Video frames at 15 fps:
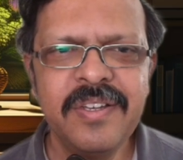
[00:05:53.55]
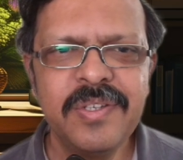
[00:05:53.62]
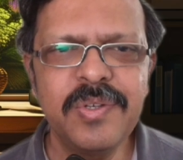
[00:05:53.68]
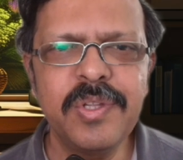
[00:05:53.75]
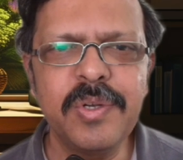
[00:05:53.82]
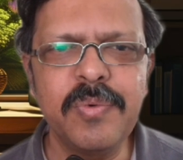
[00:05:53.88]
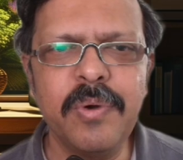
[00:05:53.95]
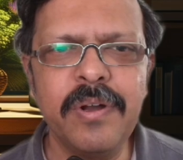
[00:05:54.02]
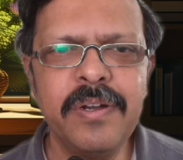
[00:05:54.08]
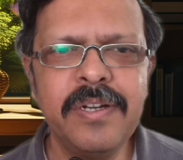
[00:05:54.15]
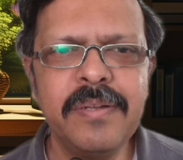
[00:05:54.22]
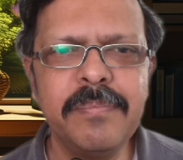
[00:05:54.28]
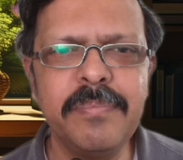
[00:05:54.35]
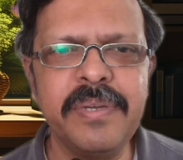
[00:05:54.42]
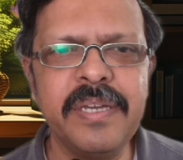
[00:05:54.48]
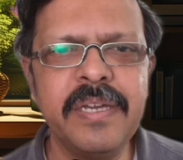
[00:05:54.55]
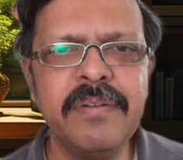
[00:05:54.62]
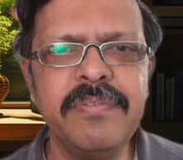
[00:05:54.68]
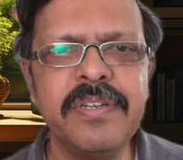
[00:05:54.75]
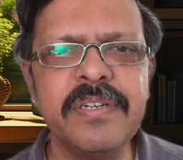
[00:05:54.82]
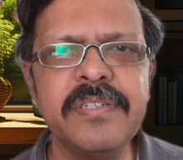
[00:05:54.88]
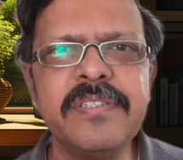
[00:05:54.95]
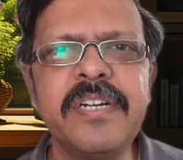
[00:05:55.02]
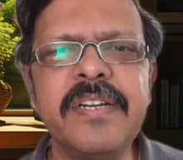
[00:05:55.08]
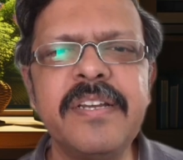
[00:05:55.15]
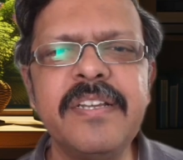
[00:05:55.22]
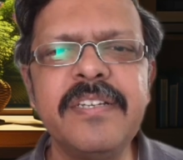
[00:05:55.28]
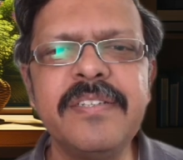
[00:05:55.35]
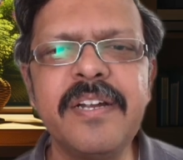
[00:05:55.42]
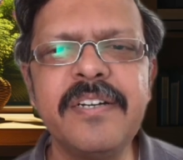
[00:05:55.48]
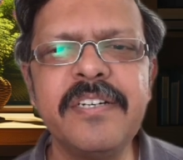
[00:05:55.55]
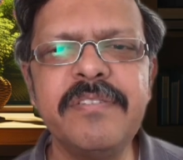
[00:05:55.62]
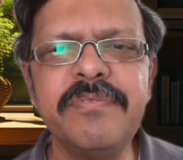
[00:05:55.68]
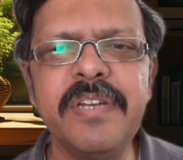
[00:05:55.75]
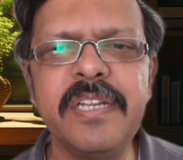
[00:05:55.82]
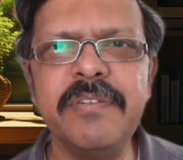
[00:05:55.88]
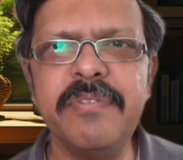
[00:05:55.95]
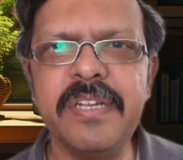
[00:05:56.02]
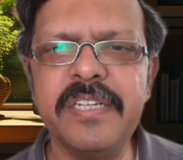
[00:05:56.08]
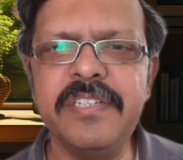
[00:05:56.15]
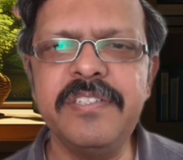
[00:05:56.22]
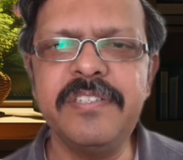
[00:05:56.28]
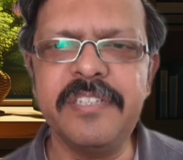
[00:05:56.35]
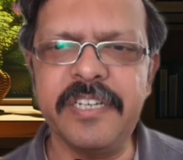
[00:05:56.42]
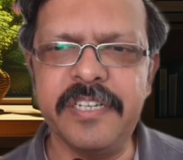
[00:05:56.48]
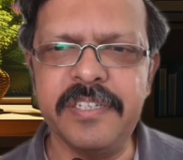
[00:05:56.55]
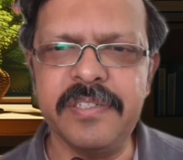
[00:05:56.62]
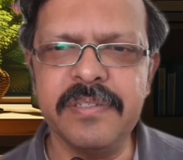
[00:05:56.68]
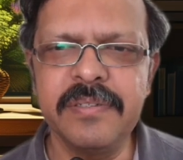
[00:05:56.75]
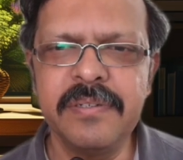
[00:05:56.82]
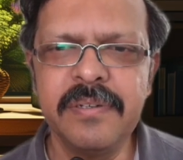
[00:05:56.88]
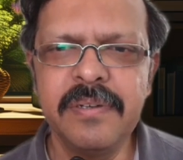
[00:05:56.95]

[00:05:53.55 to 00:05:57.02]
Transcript: So the quantum behavior suddenly started feeling very strange.